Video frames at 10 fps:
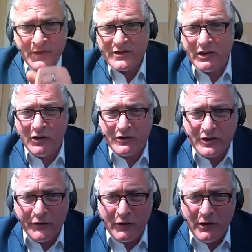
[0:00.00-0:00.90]
So lots
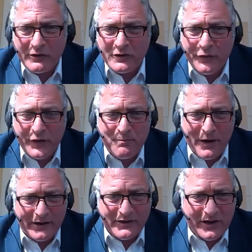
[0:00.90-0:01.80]
of
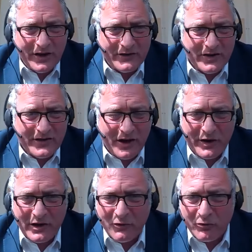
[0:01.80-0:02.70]
feedback to you, to
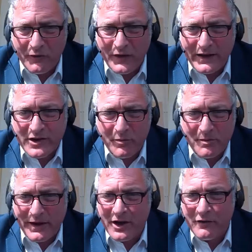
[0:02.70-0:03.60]
Zoe and Laura on that. Toby,
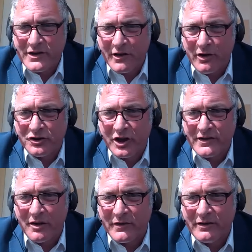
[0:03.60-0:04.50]
back over to you. I'll
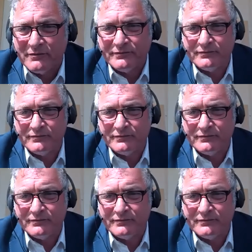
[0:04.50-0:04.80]
shut up now.